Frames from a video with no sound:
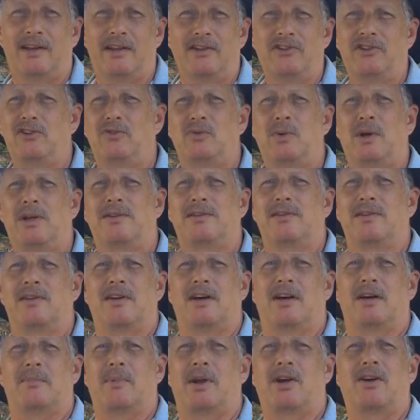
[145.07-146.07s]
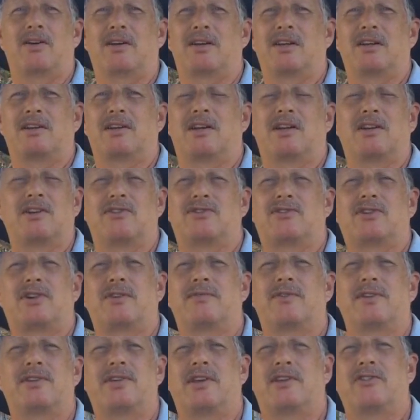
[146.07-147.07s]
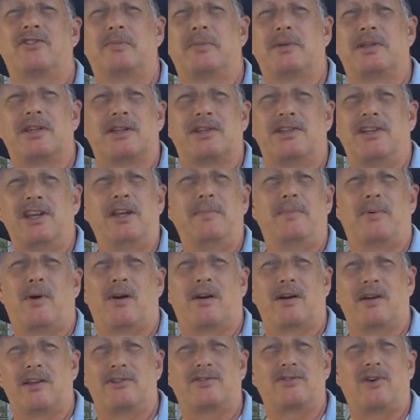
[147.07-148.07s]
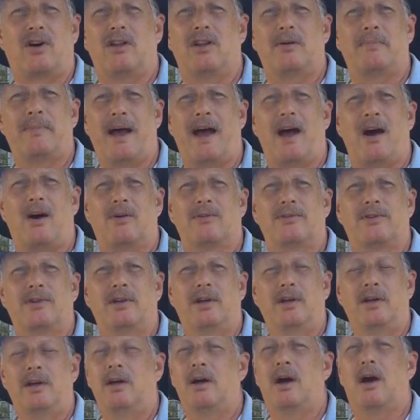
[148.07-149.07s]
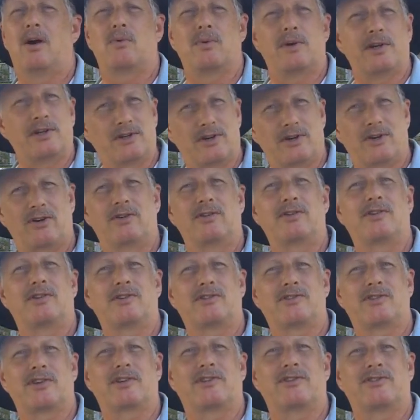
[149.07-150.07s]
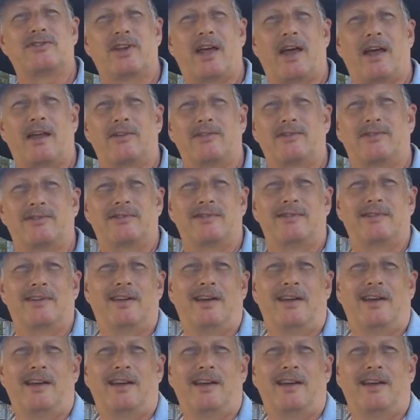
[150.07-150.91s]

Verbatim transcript: This is what American conservatism and the Tea Party is all about a return to success.